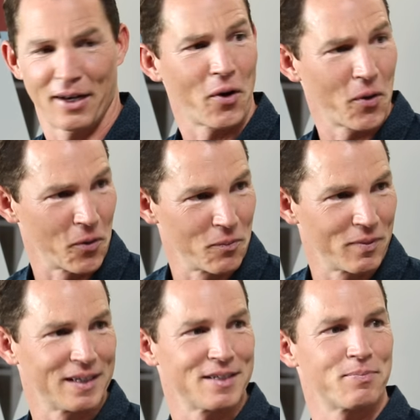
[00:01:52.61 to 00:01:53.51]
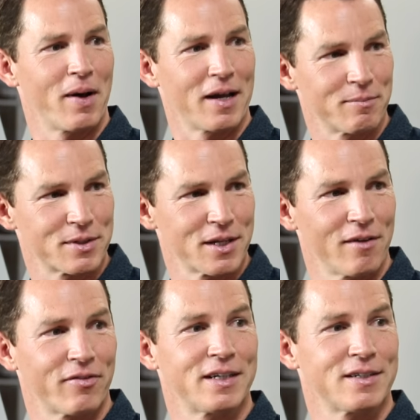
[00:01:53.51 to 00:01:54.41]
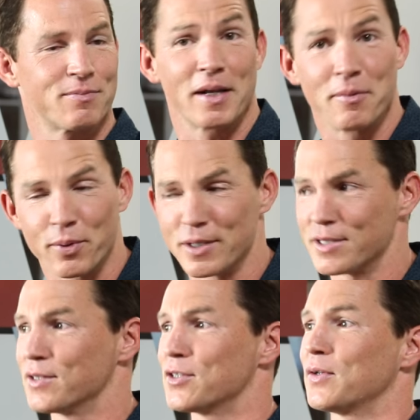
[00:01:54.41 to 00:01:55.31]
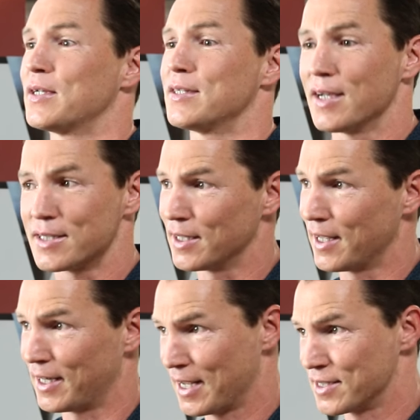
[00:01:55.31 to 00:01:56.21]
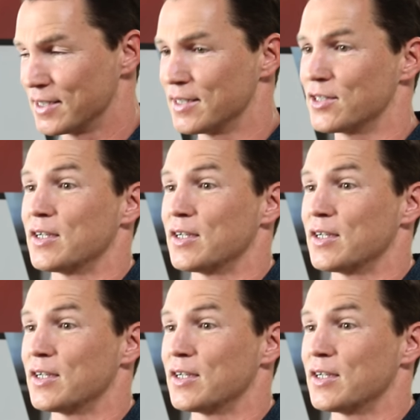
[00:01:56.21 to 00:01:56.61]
at home and he's by himself and he's been in prison, so he's isolated as it is.